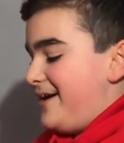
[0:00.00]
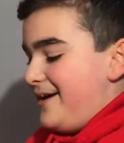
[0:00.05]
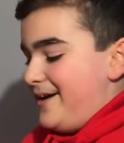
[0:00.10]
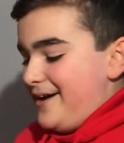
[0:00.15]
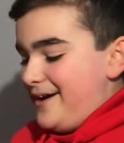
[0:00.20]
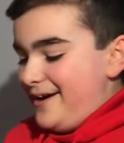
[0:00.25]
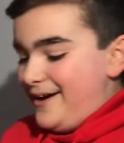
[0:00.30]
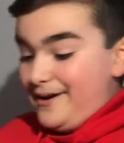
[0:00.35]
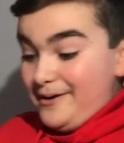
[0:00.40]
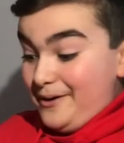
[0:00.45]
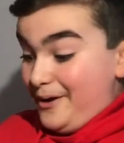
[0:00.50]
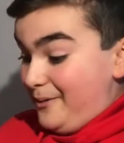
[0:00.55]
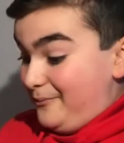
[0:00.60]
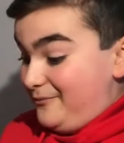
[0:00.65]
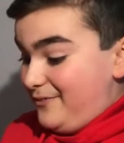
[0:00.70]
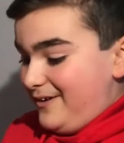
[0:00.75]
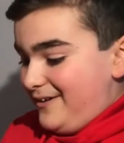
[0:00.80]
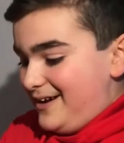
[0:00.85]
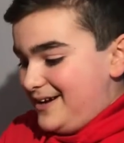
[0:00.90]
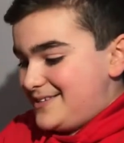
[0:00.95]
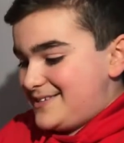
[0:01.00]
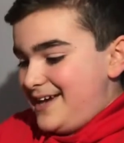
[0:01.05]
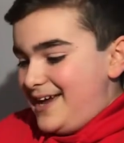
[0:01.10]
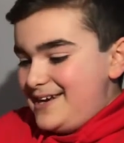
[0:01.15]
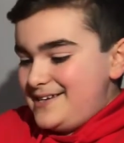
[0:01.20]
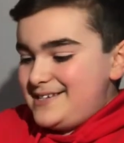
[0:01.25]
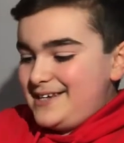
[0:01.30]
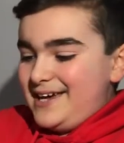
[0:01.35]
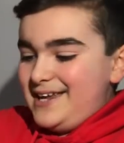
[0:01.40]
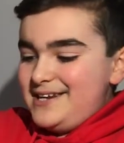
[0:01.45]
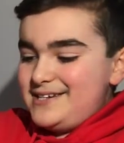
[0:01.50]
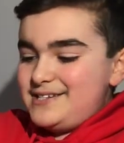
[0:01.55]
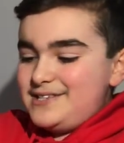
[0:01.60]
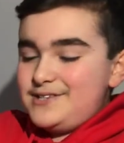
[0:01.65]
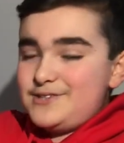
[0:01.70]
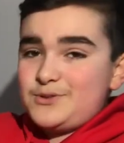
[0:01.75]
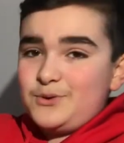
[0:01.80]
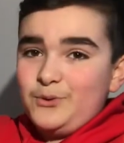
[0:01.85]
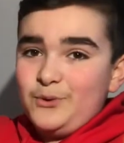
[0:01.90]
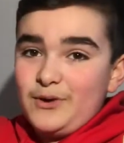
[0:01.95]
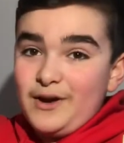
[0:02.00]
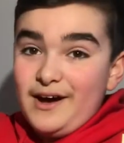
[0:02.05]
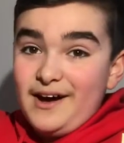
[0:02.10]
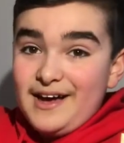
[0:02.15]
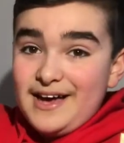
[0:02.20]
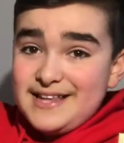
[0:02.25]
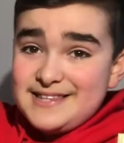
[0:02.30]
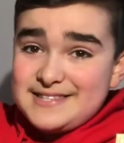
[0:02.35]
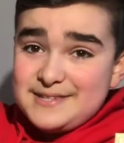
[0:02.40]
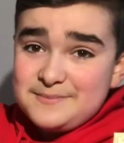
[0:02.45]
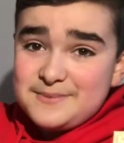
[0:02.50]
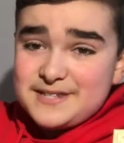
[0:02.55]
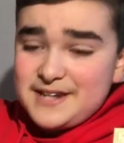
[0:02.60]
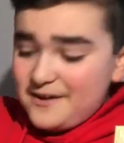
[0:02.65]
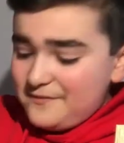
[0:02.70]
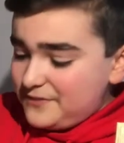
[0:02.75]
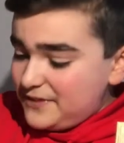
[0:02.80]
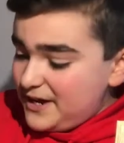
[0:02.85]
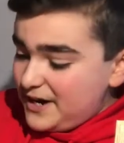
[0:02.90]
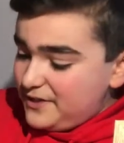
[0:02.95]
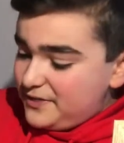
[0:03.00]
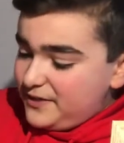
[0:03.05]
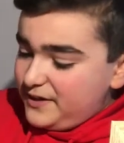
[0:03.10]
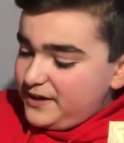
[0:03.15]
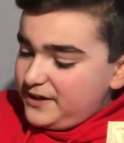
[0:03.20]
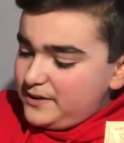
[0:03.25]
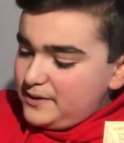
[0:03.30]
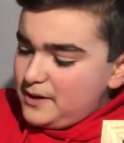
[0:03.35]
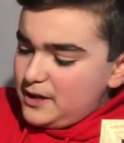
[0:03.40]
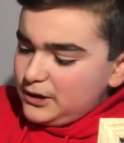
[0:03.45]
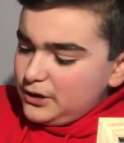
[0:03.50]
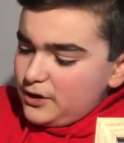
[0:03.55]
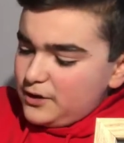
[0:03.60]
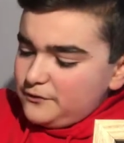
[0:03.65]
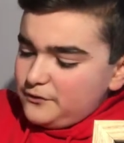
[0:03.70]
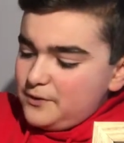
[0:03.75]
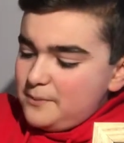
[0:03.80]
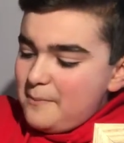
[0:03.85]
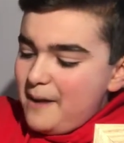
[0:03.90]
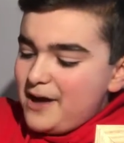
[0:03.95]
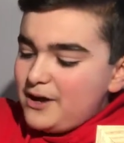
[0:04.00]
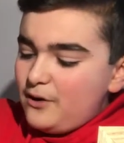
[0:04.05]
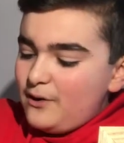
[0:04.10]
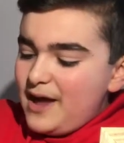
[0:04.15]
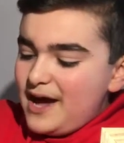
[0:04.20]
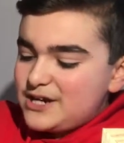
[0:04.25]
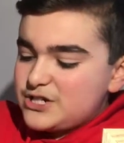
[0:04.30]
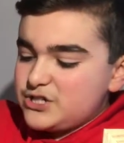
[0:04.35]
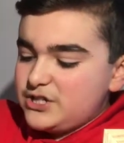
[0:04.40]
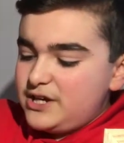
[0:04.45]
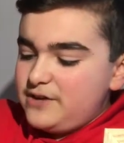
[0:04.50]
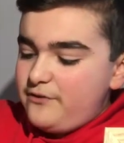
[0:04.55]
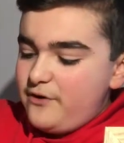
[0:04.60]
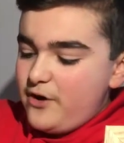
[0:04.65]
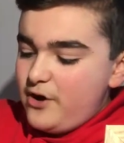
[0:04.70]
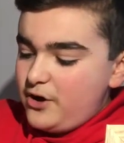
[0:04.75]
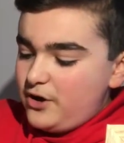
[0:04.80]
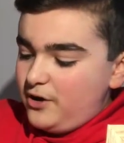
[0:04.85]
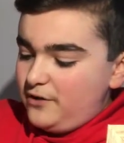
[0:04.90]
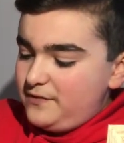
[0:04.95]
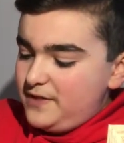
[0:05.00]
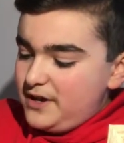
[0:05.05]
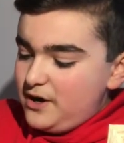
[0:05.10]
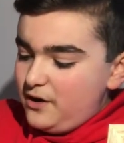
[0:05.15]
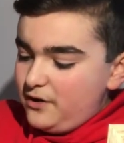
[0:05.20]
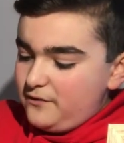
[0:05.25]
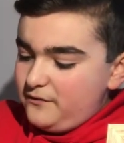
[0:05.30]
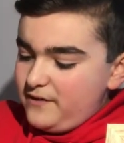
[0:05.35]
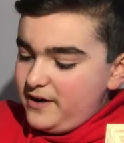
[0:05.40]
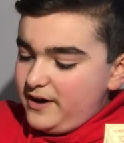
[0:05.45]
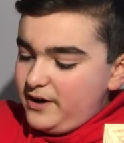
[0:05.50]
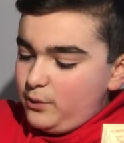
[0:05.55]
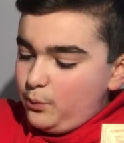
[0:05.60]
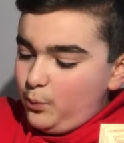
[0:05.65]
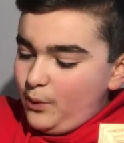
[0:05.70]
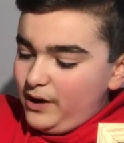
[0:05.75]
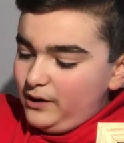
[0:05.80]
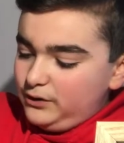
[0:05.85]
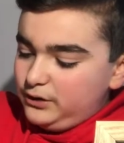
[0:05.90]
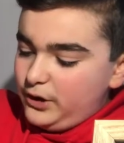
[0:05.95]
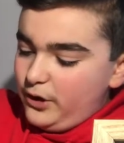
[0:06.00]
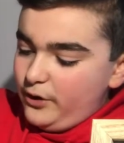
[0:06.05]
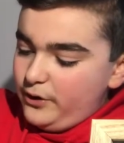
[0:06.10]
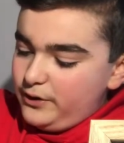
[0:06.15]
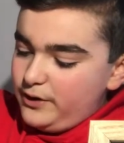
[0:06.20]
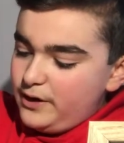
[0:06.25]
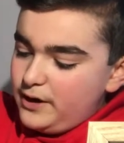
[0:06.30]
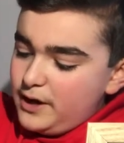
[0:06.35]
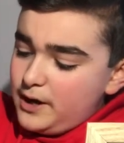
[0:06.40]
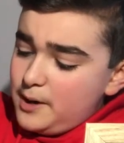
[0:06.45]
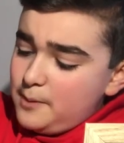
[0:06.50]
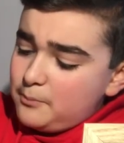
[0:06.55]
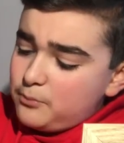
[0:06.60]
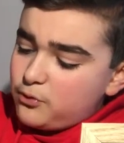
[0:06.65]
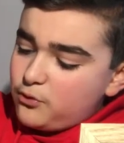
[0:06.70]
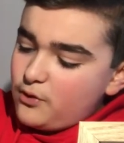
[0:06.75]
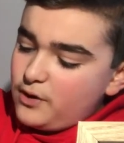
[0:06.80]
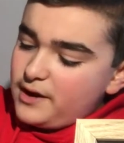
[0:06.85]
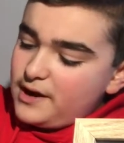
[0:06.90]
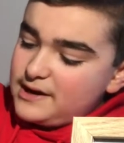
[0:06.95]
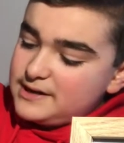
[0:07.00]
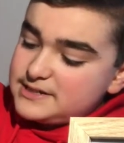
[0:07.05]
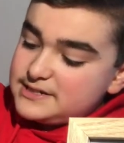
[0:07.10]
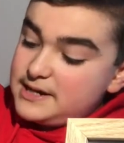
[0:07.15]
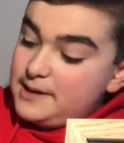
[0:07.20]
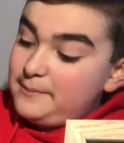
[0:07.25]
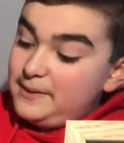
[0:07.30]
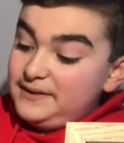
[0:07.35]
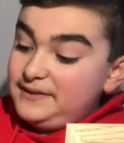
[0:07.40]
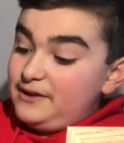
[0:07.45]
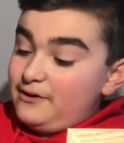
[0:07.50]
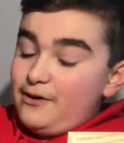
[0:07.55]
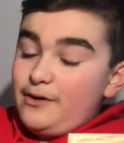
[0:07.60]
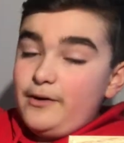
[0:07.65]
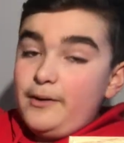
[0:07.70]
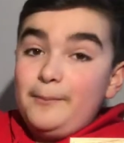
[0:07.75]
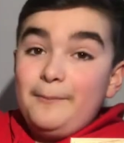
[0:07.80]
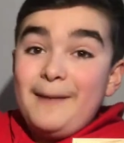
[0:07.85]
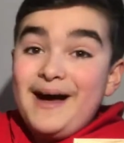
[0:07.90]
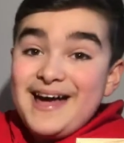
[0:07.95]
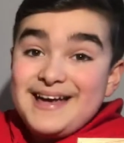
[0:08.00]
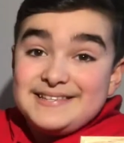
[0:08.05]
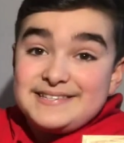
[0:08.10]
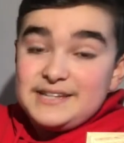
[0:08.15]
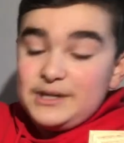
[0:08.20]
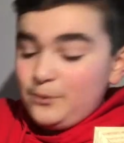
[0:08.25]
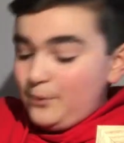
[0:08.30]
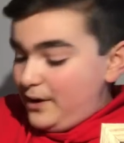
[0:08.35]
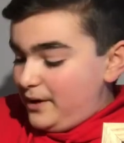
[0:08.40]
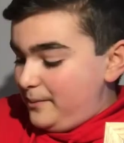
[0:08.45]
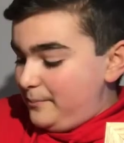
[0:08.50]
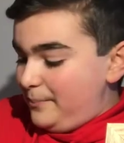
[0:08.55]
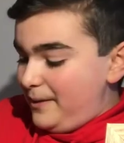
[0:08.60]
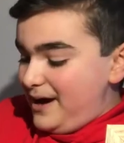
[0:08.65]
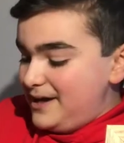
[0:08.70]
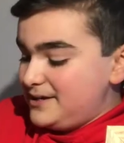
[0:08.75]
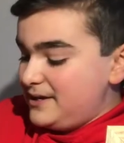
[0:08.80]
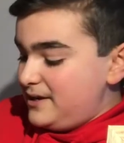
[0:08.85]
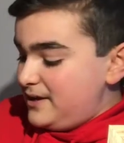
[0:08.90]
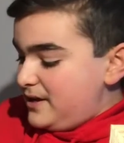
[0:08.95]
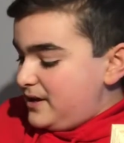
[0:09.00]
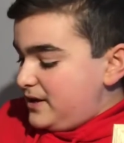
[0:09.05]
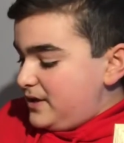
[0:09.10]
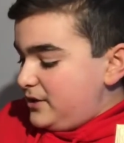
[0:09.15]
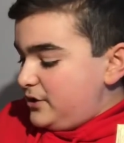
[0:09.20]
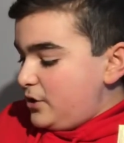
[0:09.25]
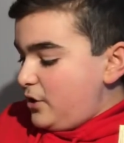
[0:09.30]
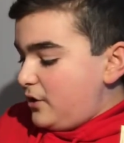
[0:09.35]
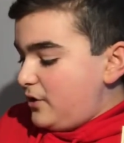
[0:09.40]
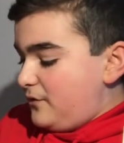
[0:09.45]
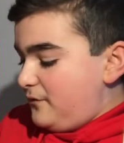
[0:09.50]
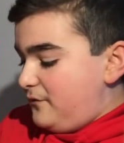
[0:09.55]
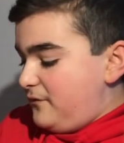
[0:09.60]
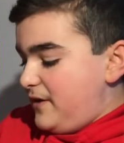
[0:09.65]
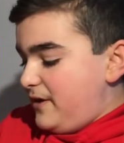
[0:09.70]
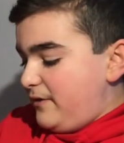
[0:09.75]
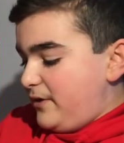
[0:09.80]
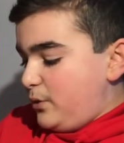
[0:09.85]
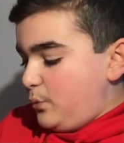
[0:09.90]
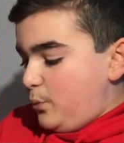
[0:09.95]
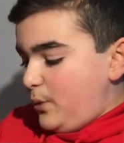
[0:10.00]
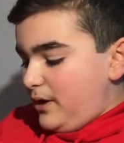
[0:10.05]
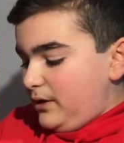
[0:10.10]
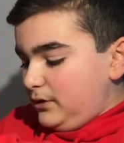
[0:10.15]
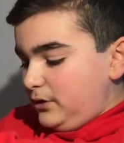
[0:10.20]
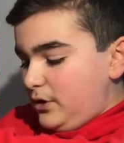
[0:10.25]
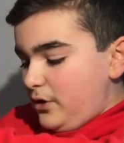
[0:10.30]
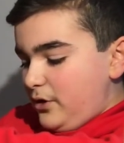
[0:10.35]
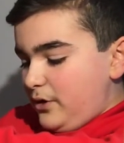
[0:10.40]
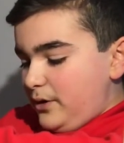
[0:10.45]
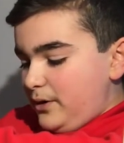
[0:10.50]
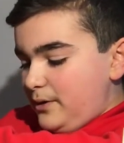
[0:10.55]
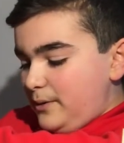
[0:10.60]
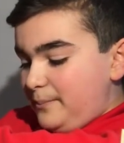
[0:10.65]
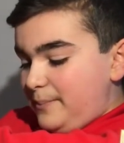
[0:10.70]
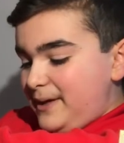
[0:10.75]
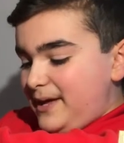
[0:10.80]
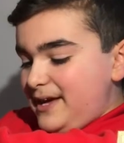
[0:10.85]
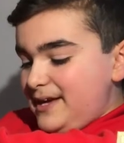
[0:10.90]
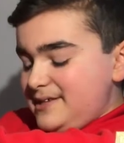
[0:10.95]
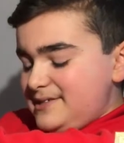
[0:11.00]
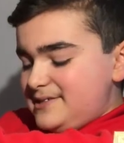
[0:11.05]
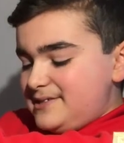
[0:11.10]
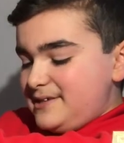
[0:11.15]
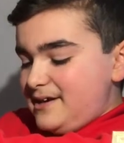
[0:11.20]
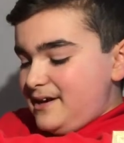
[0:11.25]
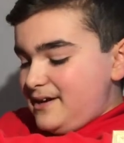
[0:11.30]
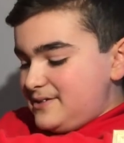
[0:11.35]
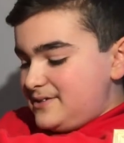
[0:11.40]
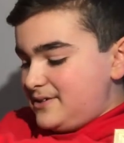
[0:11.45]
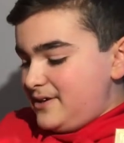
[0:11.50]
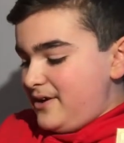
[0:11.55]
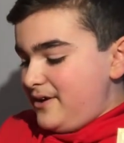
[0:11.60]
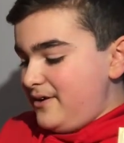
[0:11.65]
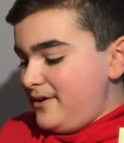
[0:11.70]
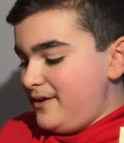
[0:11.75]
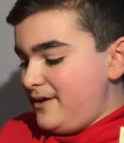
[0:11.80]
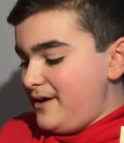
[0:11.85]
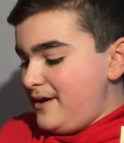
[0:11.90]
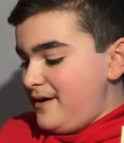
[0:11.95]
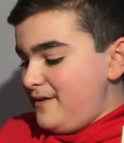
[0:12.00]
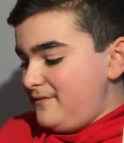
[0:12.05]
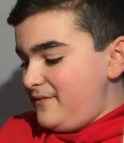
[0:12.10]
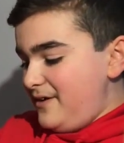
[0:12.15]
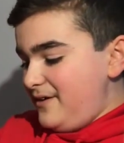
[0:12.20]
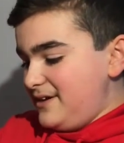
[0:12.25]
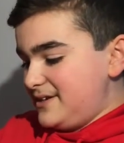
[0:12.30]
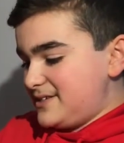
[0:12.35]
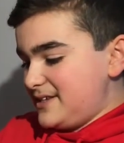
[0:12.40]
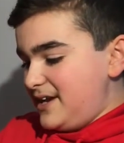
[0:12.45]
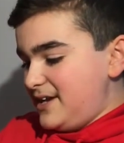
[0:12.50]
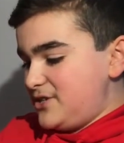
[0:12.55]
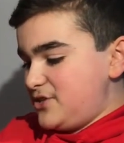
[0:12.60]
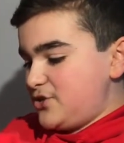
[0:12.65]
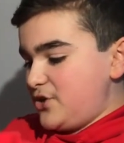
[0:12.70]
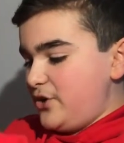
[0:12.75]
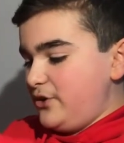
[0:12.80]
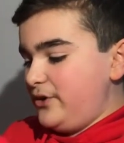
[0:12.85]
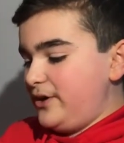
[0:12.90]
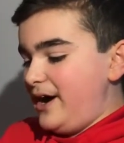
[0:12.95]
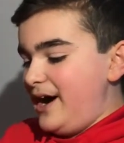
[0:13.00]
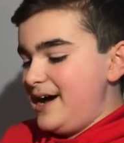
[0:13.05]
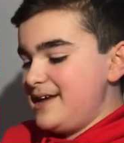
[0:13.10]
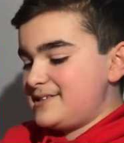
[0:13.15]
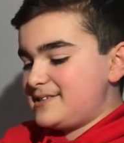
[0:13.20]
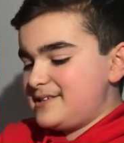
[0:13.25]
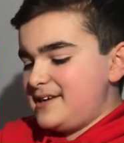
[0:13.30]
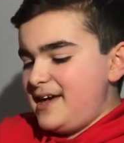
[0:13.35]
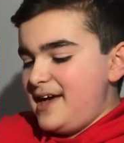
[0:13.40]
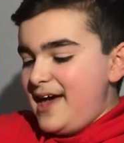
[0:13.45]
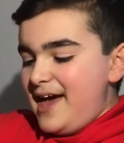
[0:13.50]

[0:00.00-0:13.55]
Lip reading: I'm very excited to get into this order. It's some stuff that I think a lot of you may not actually have heard of. They're not a very well-known product. I mean, they're an amazing one, but not a very well-known piece. So very excited to show you guys.